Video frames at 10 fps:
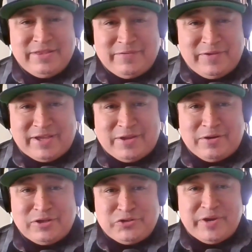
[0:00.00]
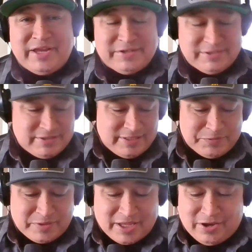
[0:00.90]
The fucking traders.
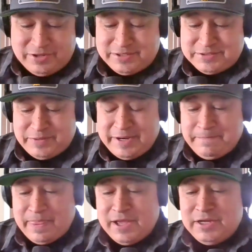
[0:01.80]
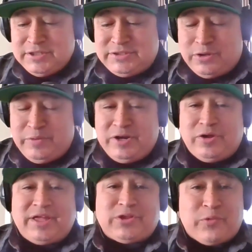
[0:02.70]
That's what they called us, right? So we
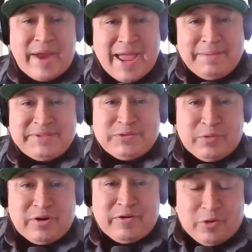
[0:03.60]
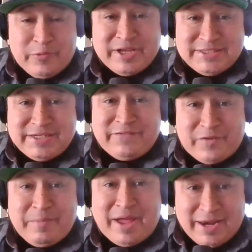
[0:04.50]
know that the Rams were originally
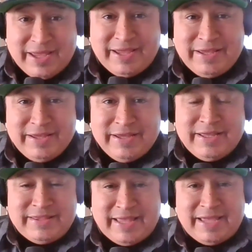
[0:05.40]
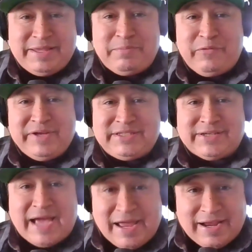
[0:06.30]
from LA. They end up moving
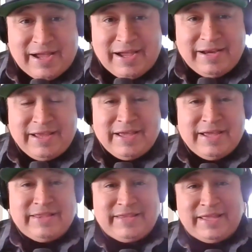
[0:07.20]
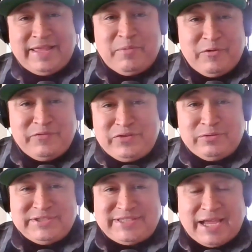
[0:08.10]
to Anaheim. Then they moved
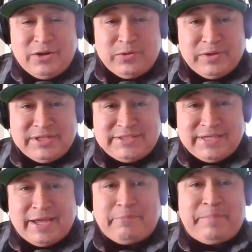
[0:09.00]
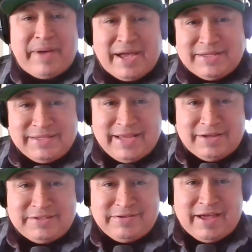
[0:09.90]
to St. Louis and back
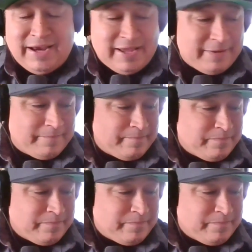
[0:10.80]
now to LA.